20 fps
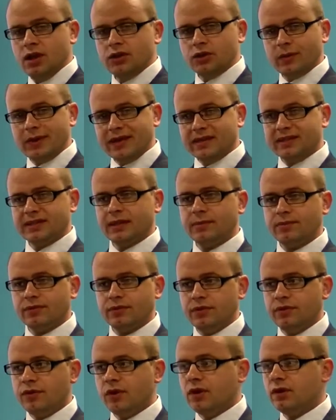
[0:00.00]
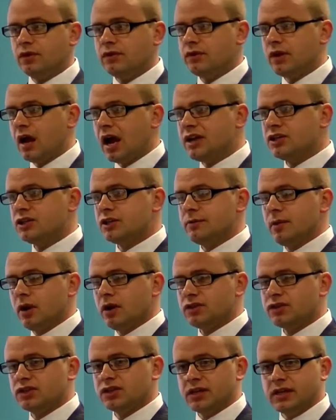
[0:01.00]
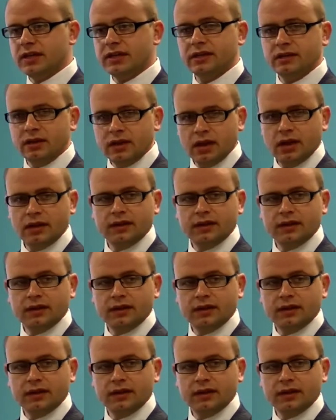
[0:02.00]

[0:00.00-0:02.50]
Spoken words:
So it is something that HMRC,